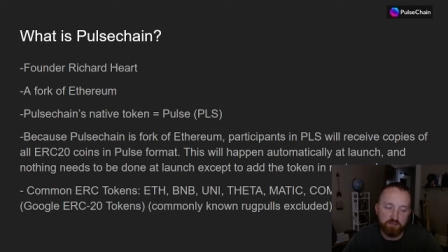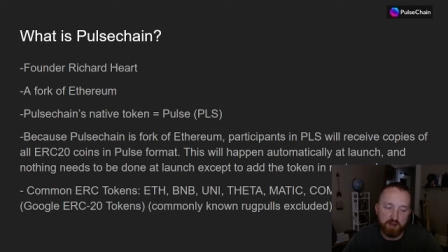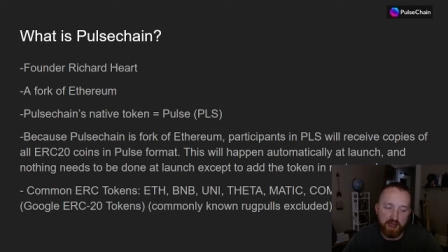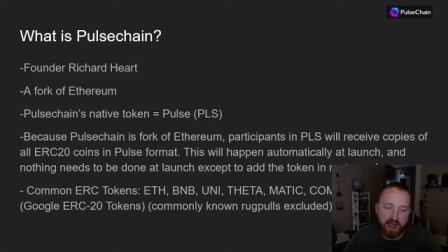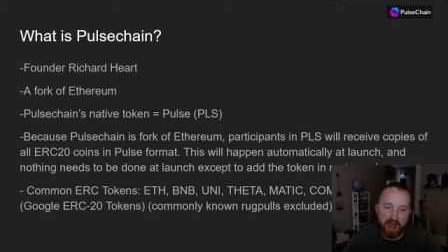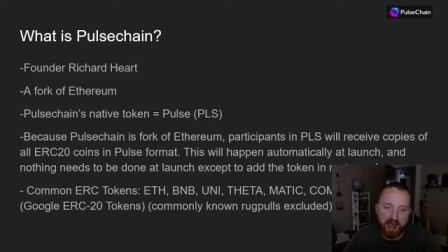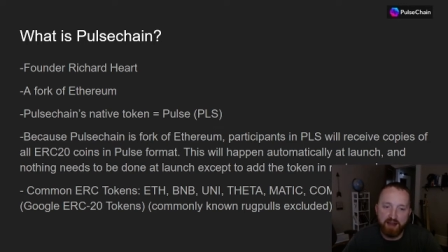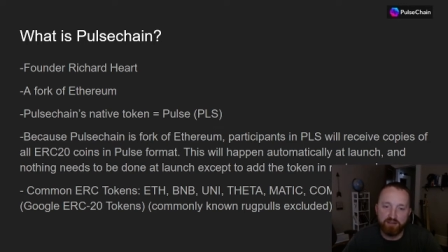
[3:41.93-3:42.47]

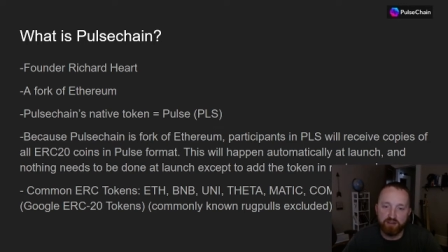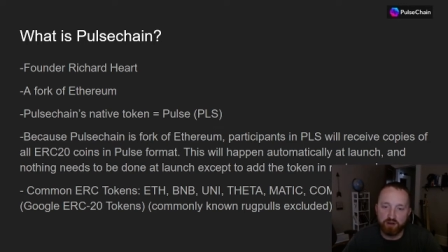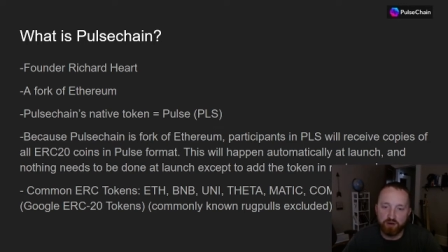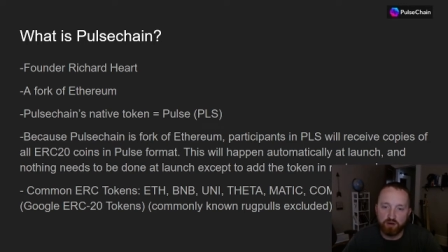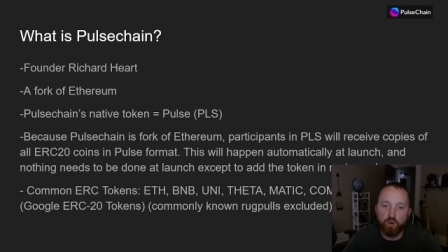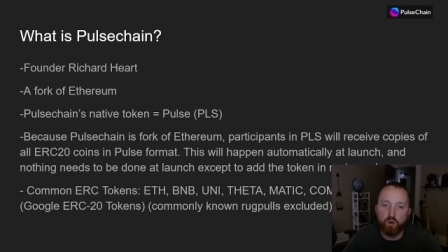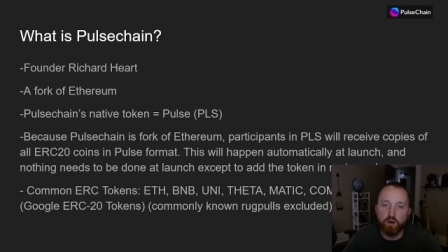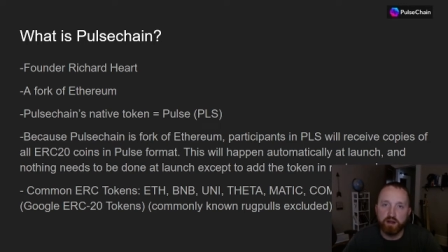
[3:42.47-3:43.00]
add the
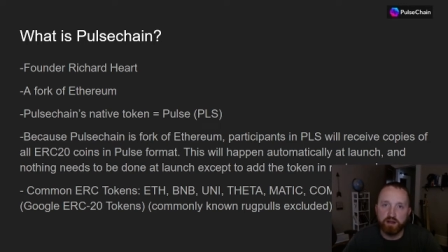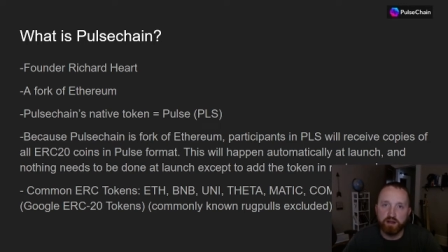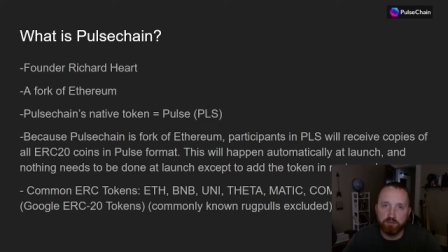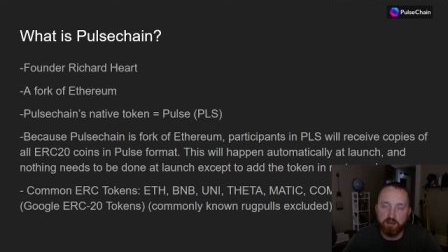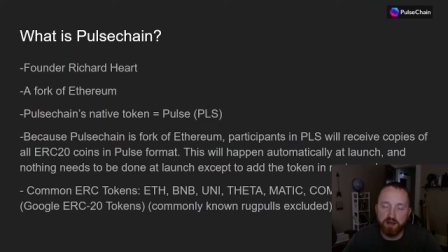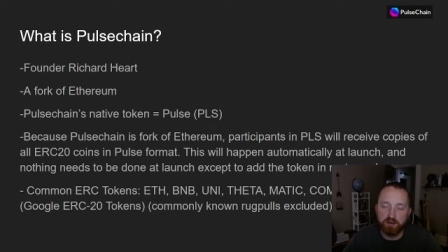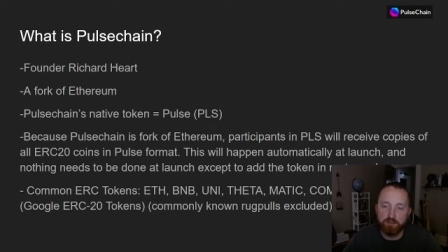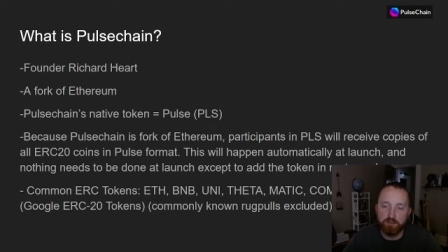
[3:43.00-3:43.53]
coin in
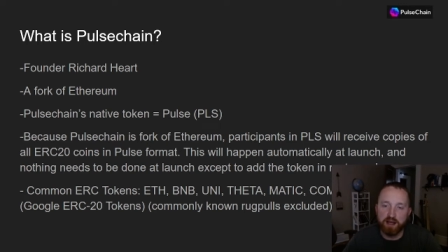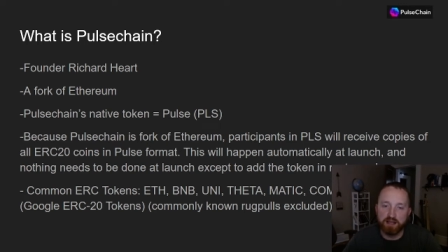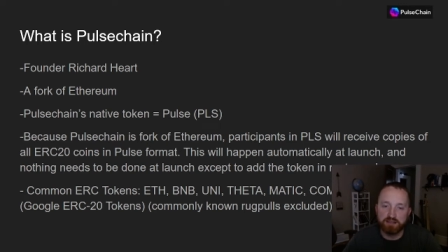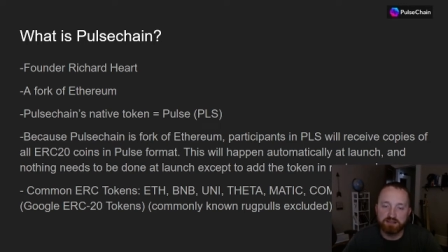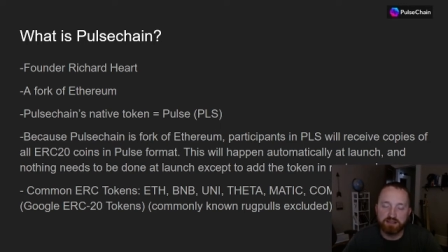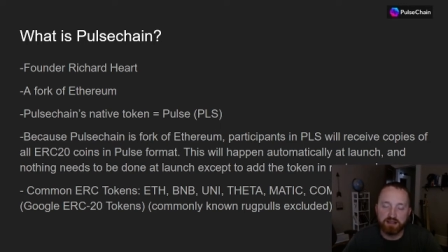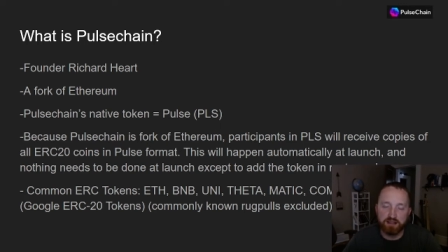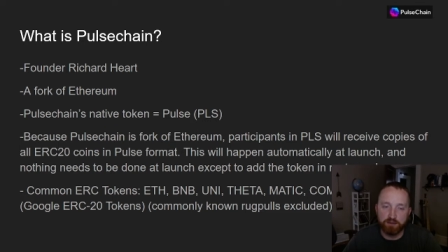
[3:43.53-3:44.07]

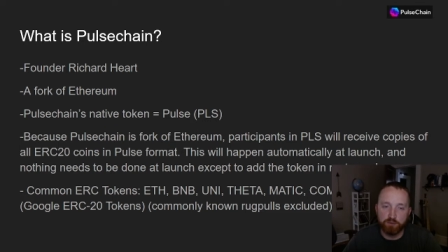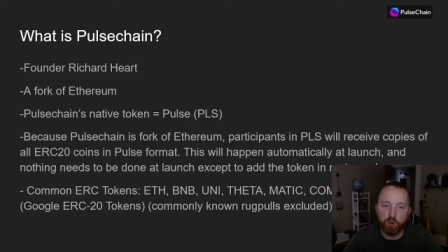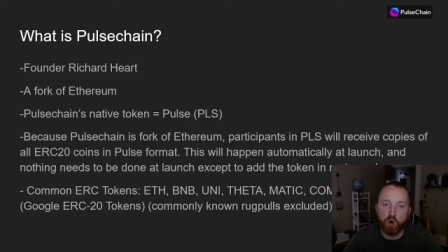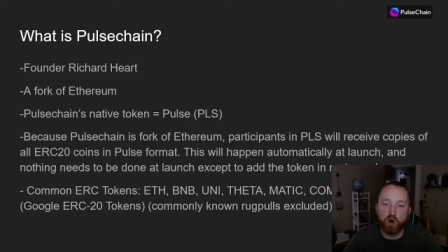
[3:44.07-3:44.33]
MetaMask and it will